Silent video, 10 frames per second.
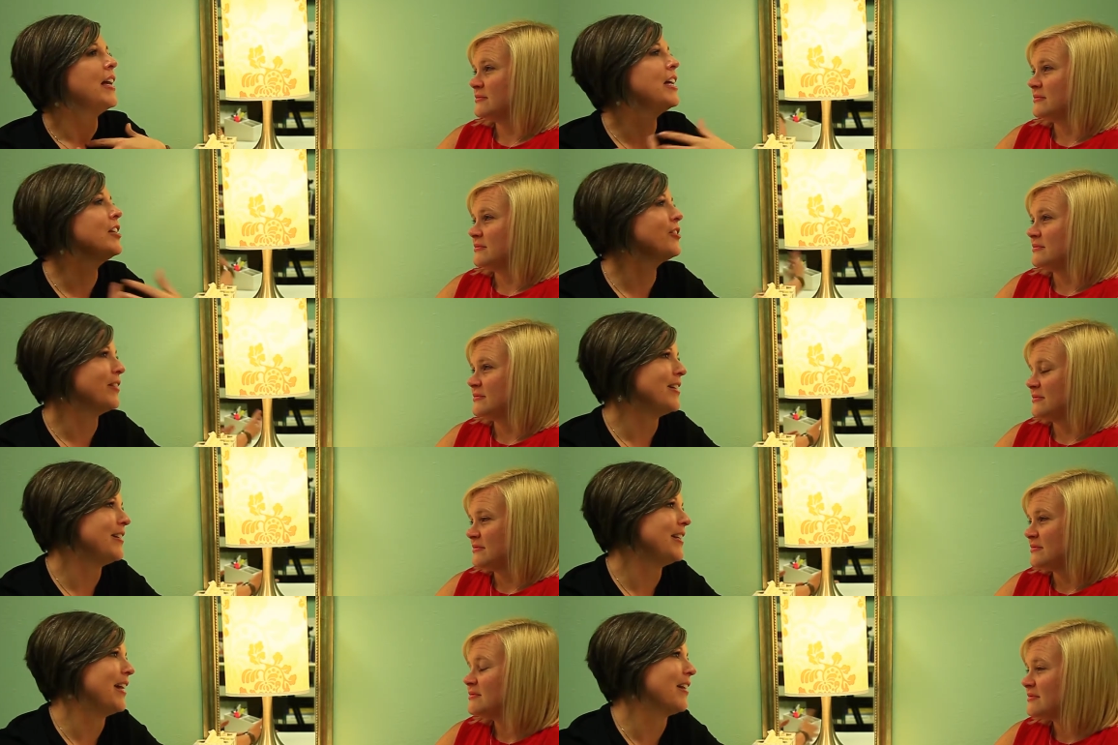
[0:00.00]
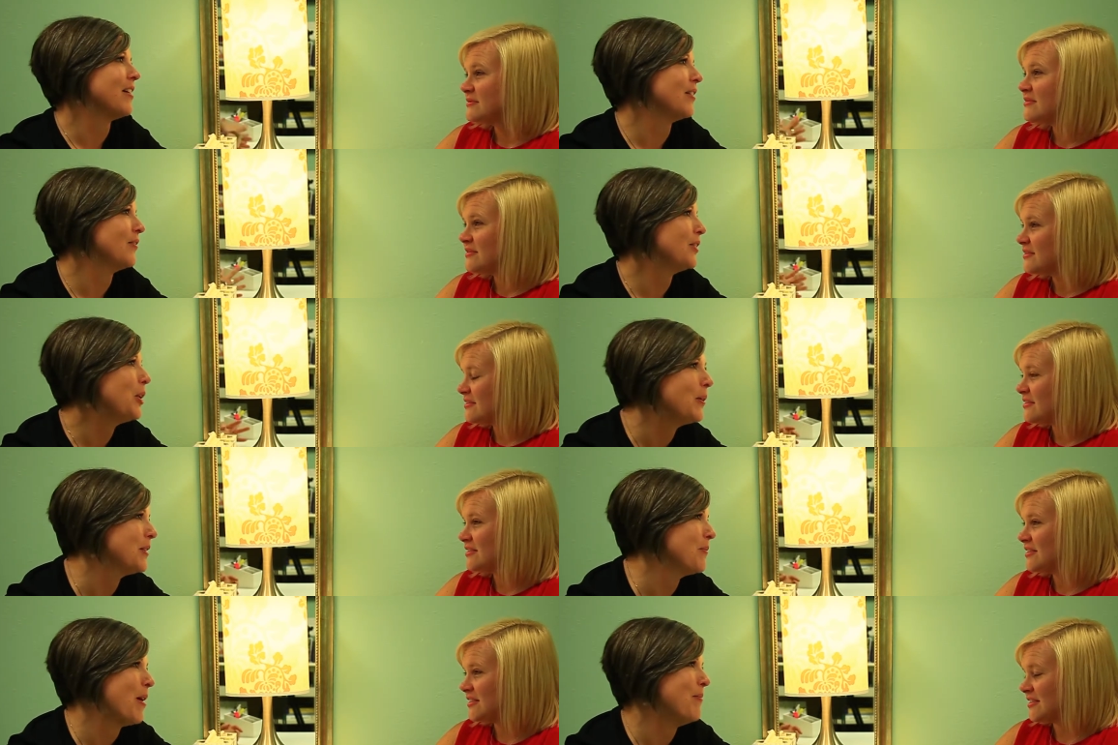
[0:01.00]
Speaker 1: interest in our
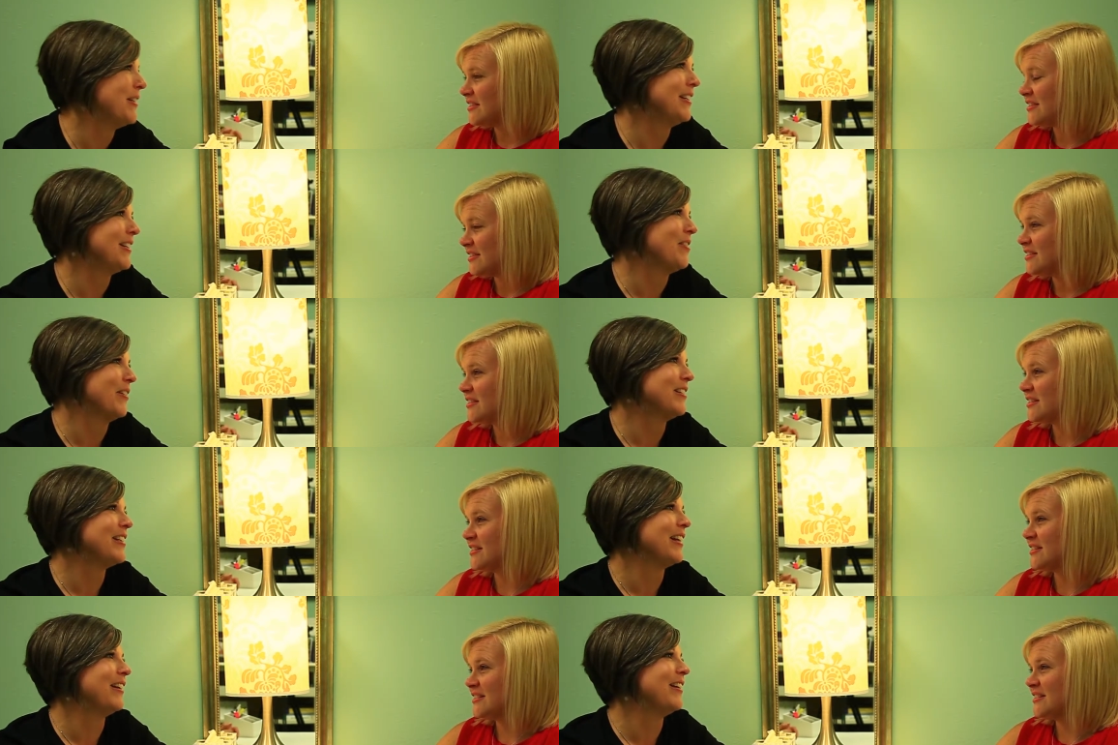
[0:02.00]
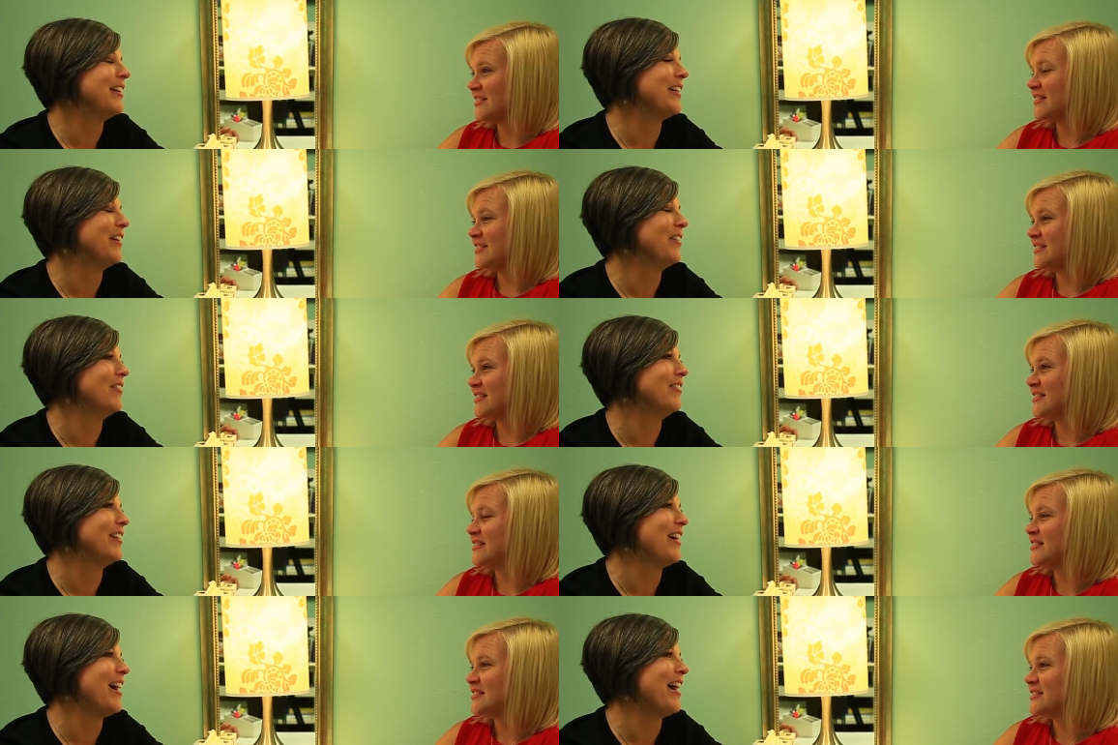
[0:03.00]
local small business owners, and you know
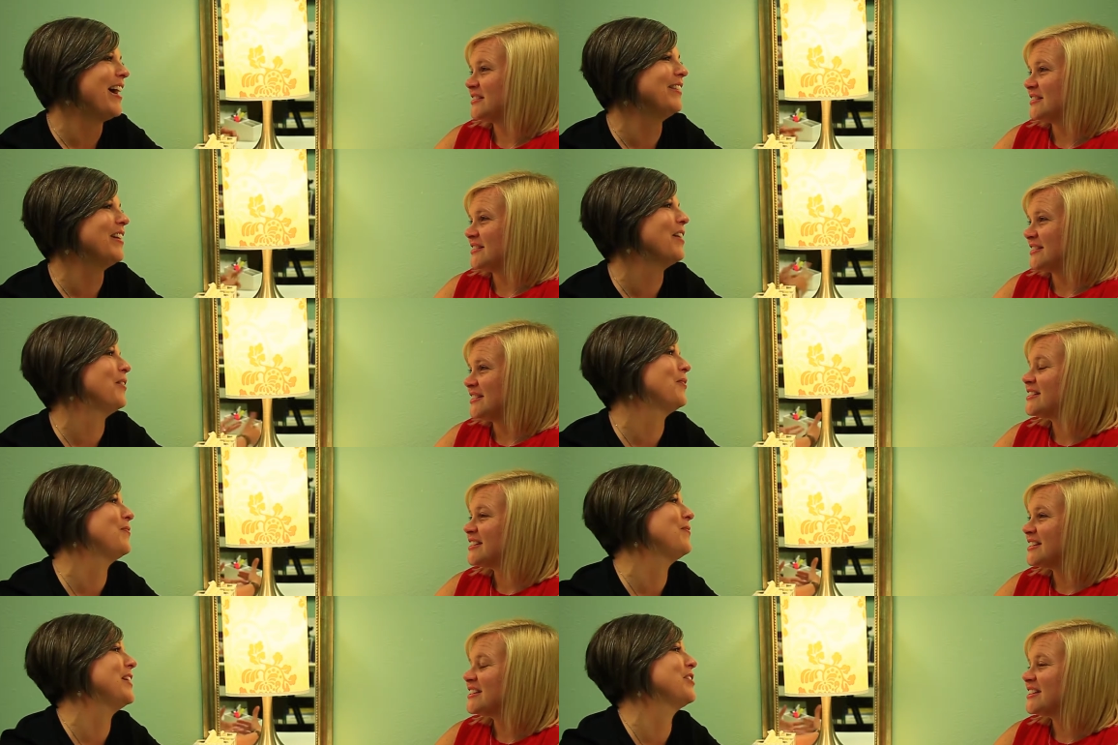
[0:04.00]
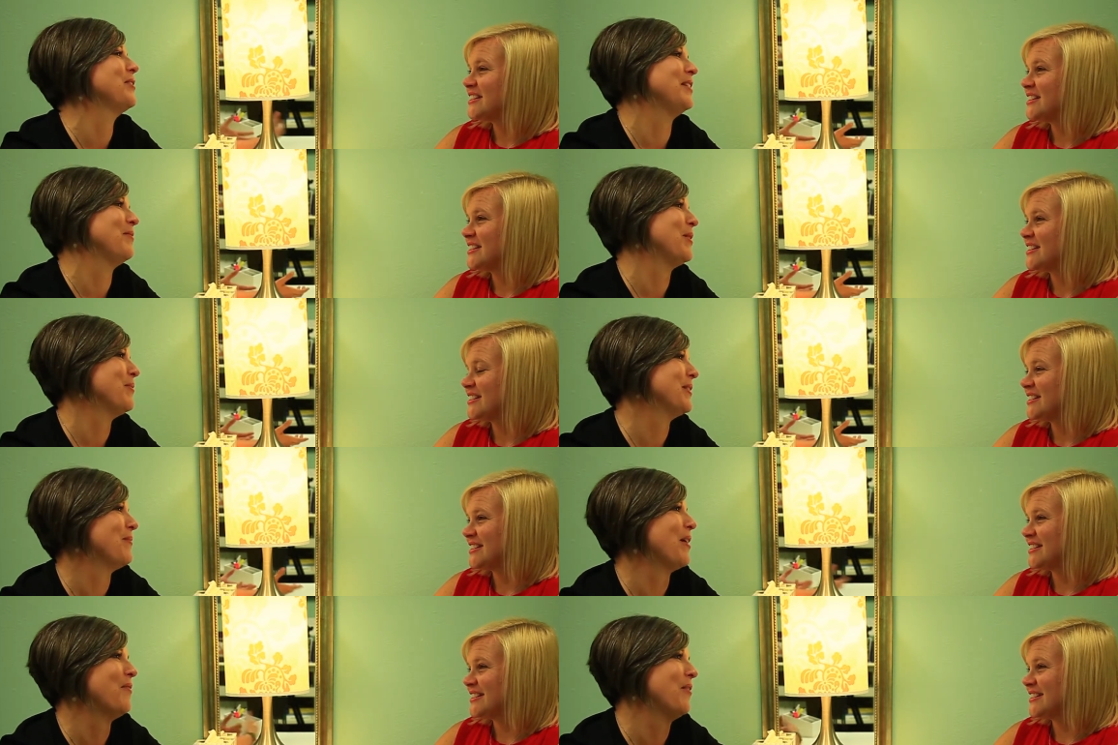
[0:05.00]
I love introducing people to
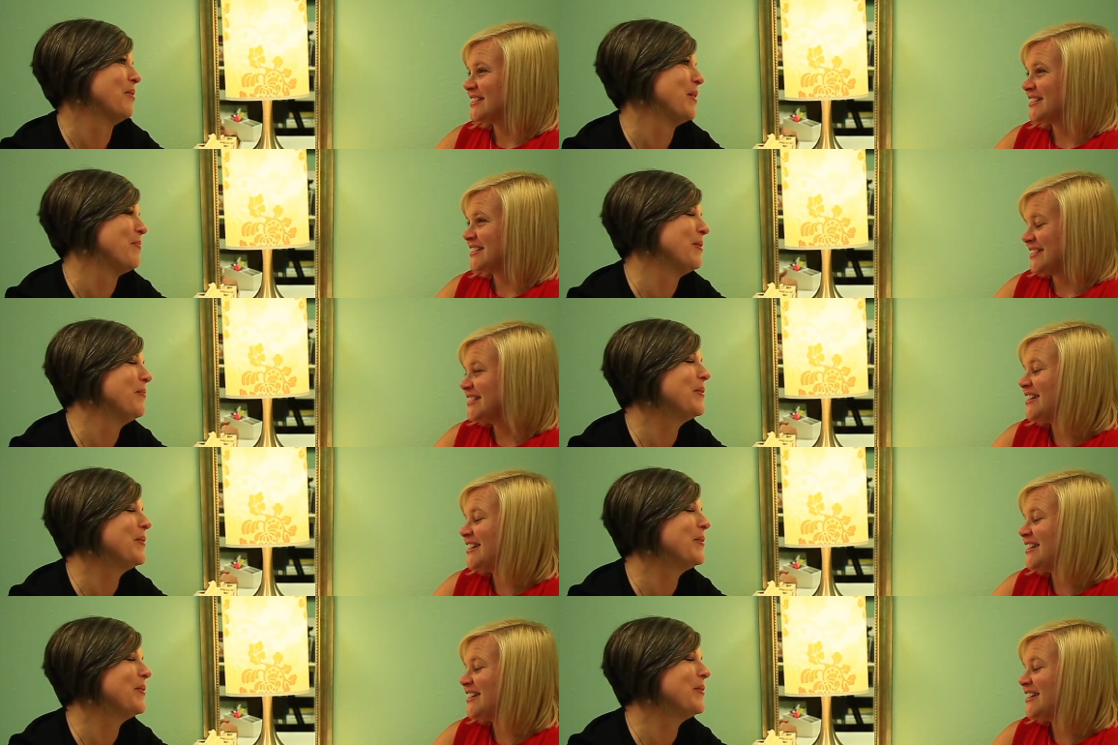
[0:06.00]
my favorite people.